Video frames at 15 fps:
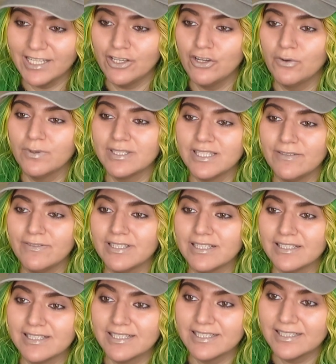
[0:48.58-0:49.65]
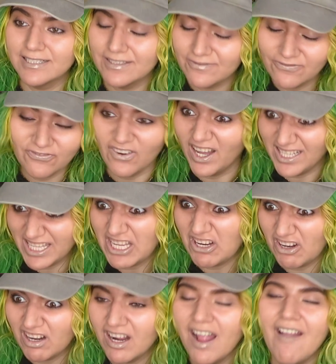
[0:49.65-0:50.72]
And you know what's even
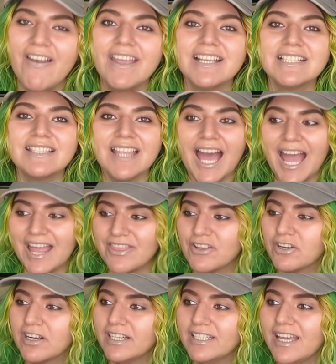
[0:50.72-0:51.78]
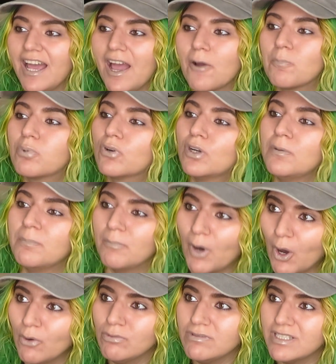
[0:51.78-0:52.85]
funnier is that they're gonna
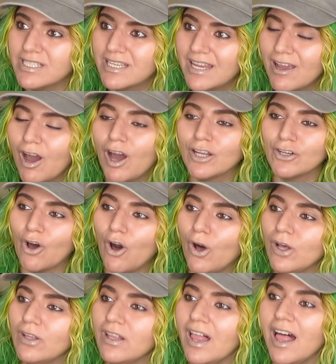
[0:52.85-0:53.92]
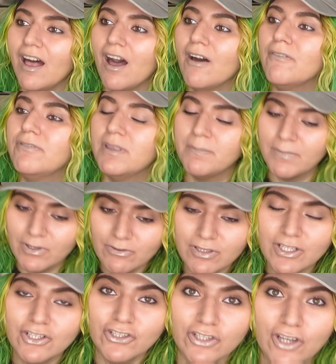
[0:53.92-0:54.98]
promote on all of the music